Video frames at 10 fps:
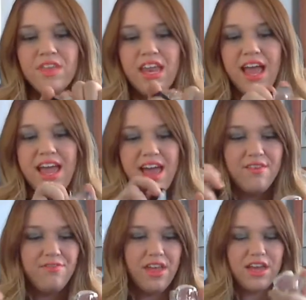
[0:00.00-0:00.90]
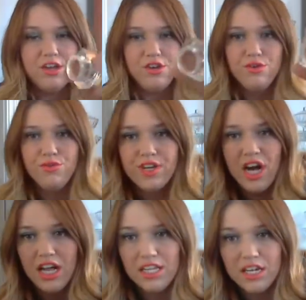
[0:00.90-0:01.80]
And I have like a nude
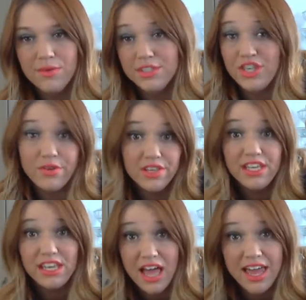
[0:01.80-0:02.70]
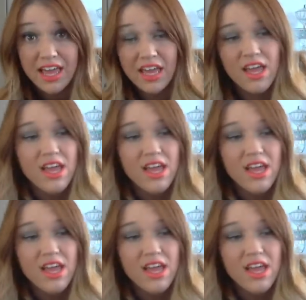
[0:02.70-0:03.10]
color, which I really like.